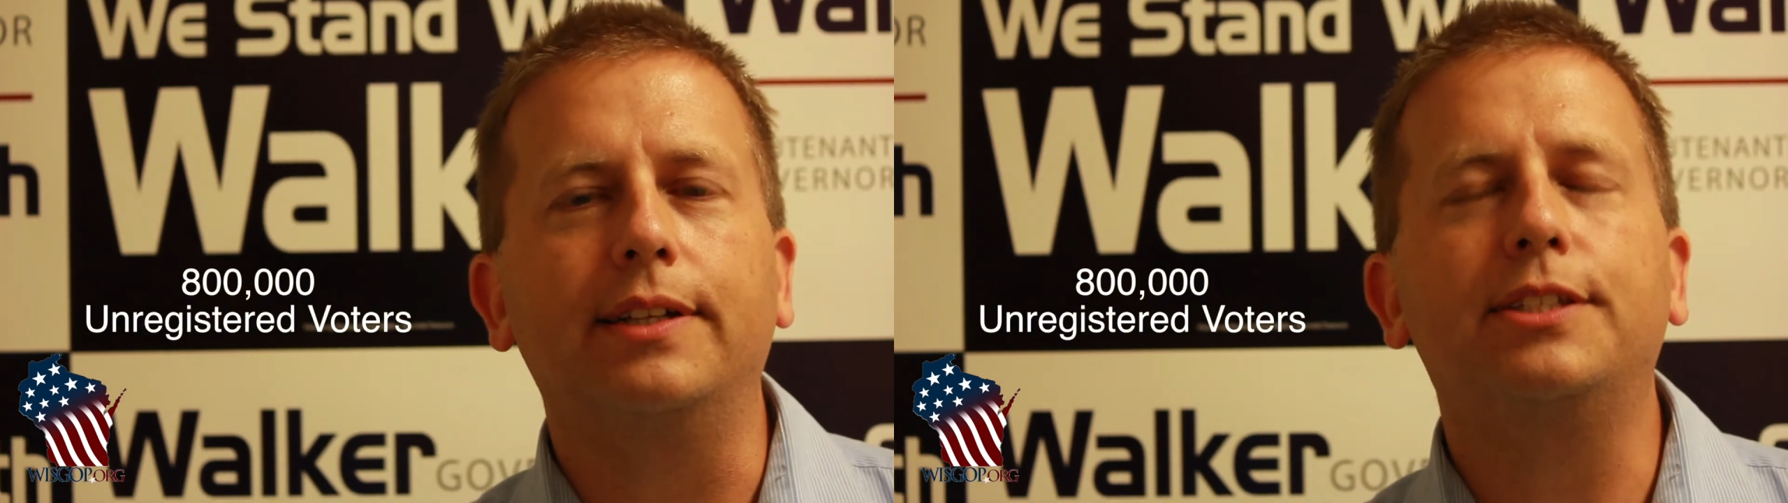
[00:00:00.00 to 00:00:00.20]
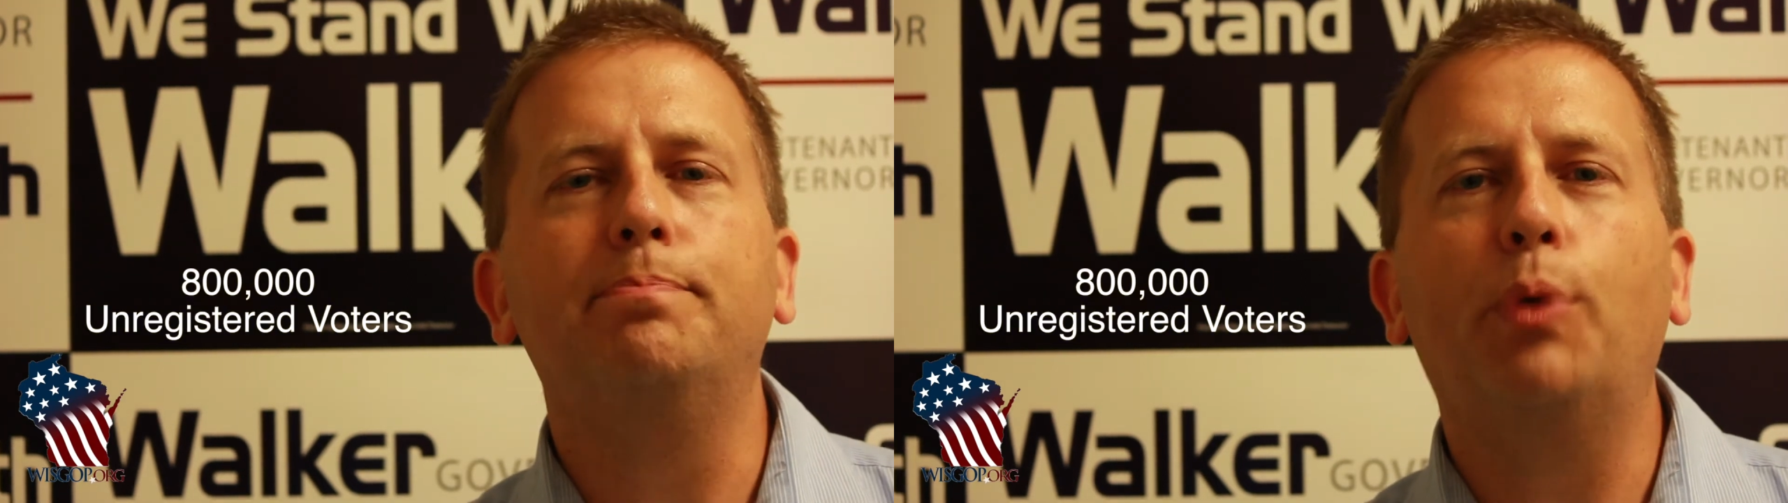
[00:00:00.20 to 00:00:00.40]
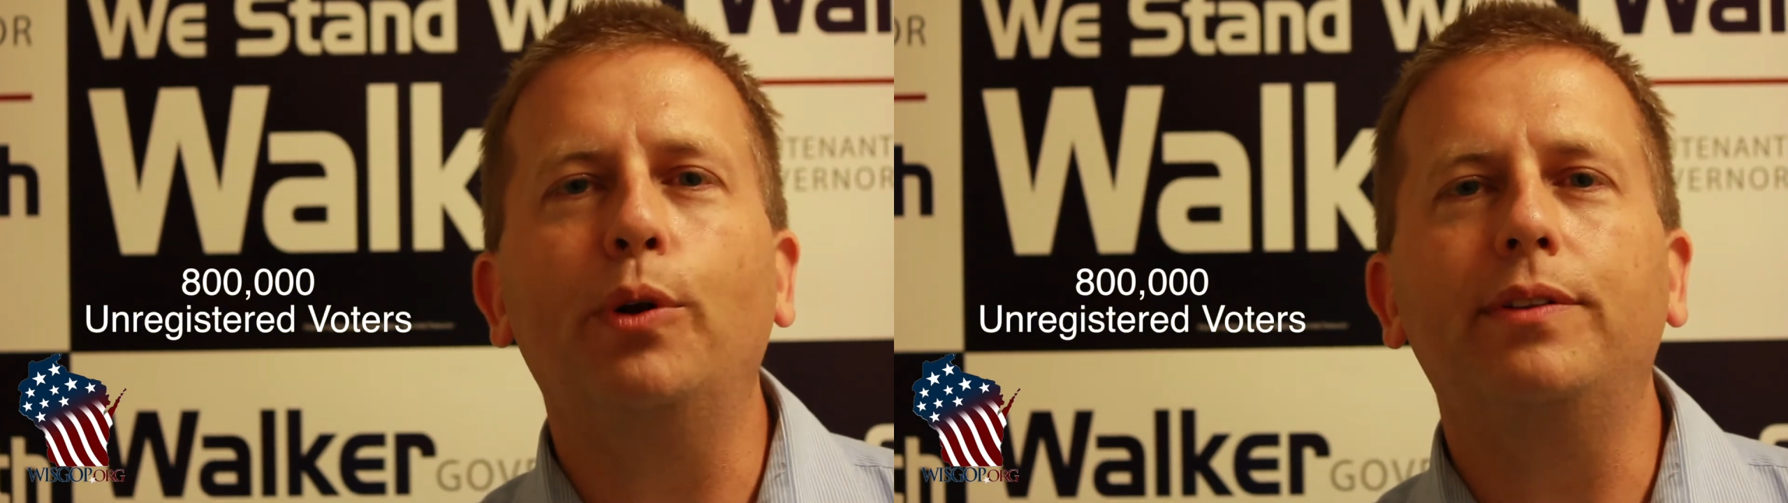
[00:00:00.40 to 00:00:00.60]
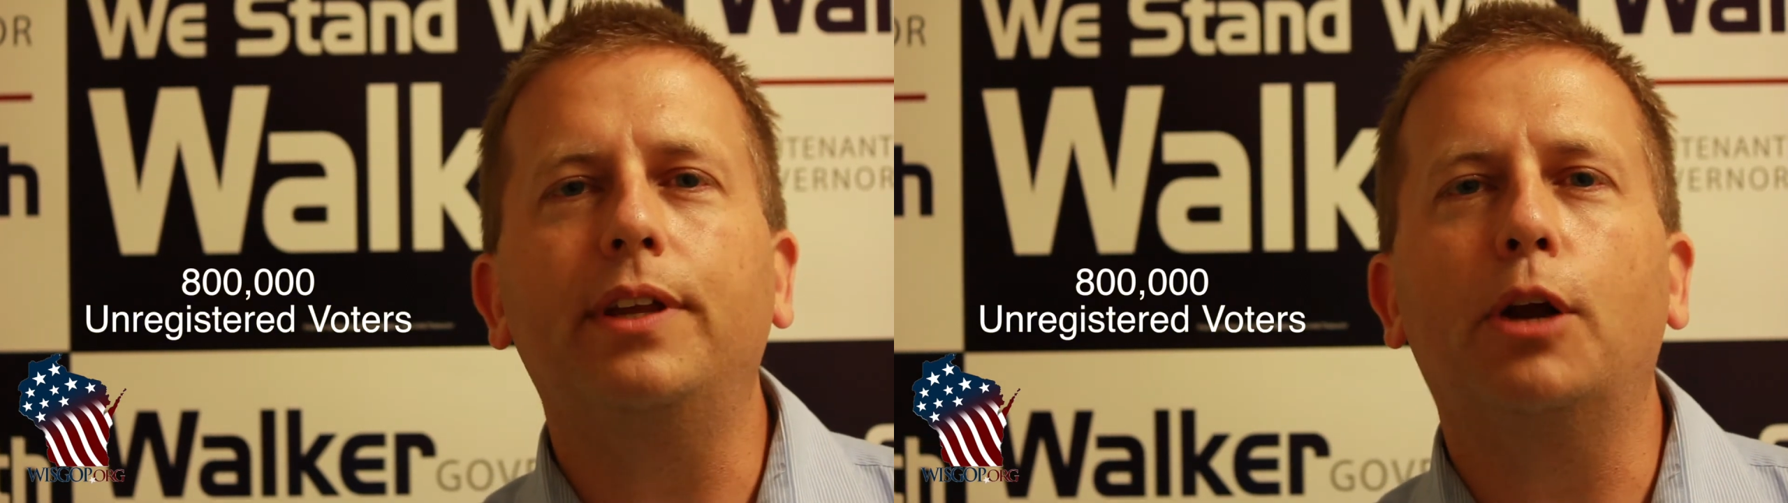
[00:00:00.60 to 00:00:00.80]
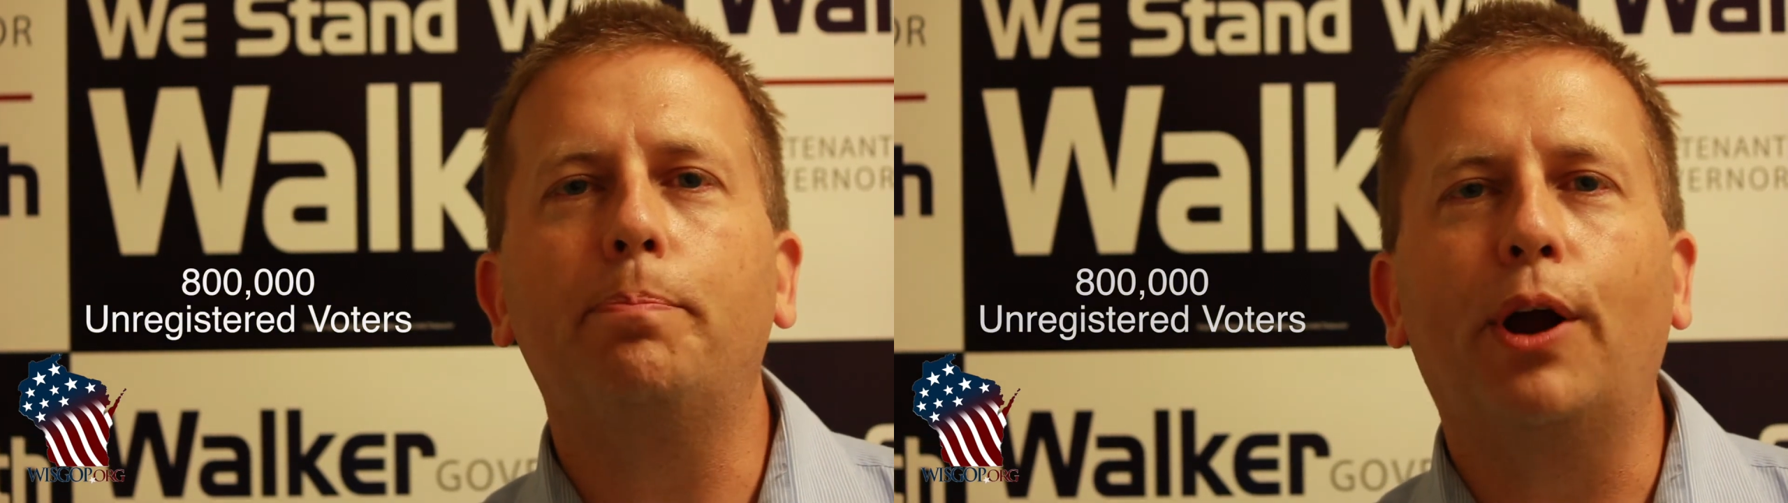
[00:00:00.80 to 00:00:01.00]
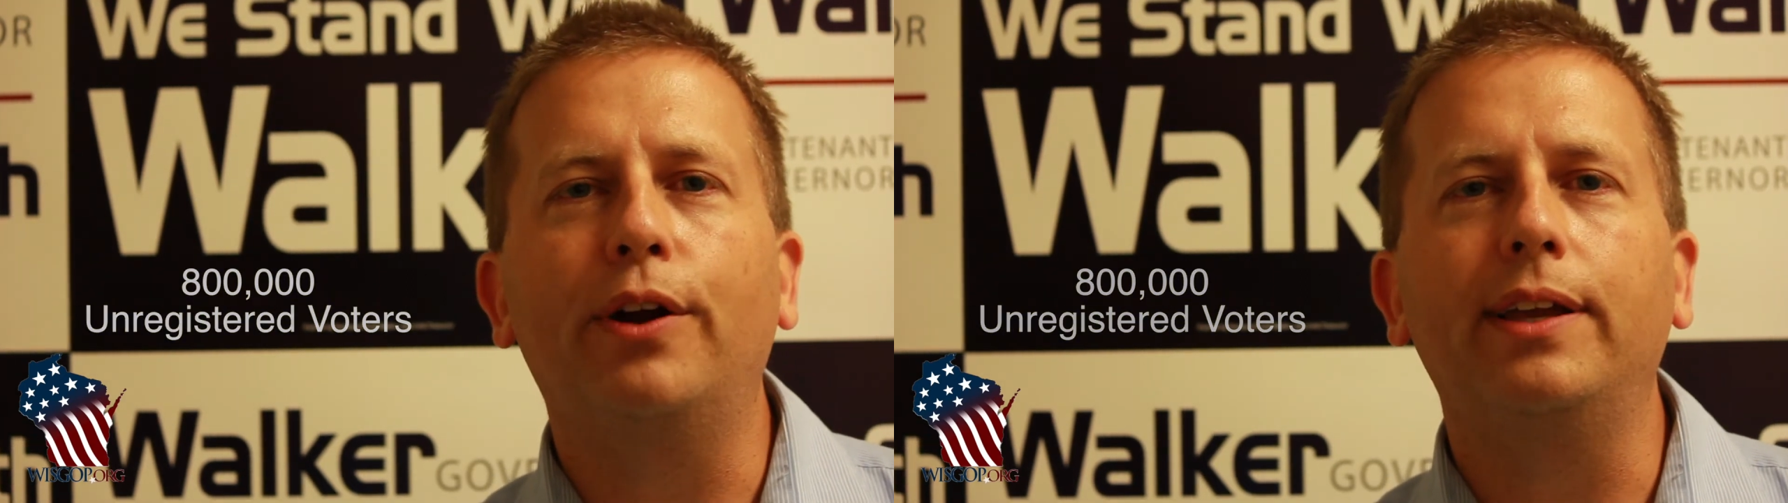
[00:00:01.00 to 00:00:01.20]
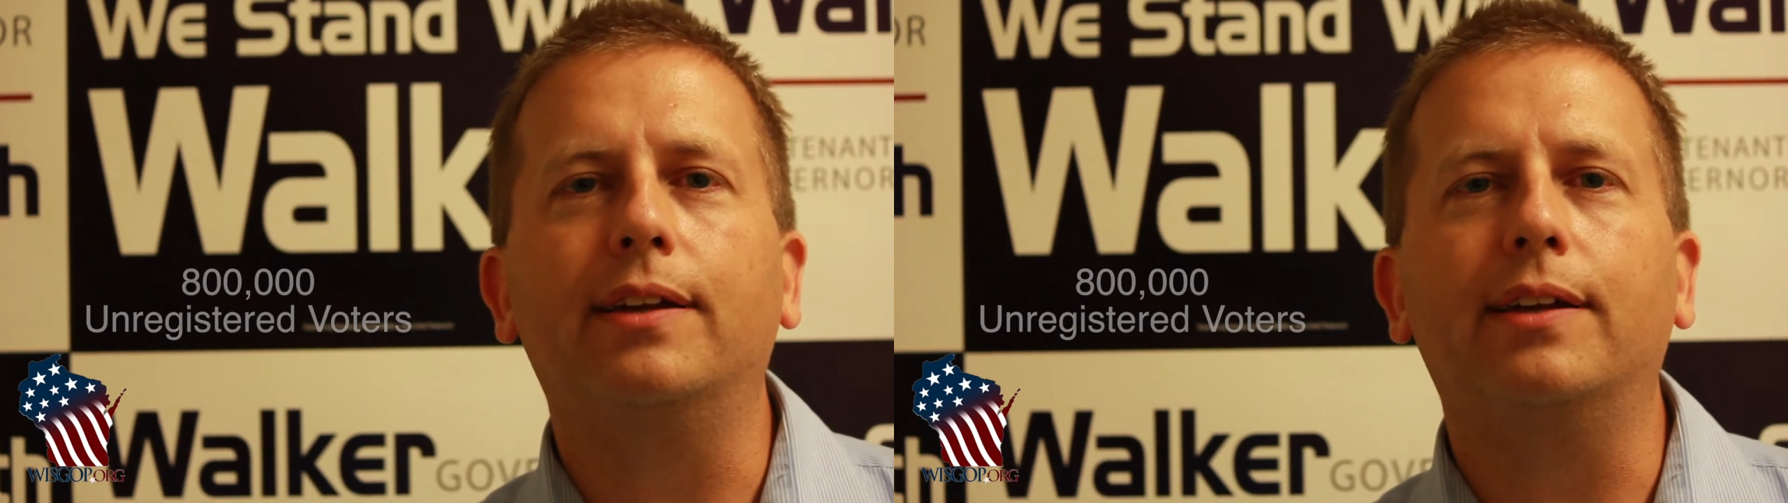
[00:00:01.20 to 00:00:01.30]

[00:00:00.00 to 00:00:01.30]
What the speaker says: it's important that our party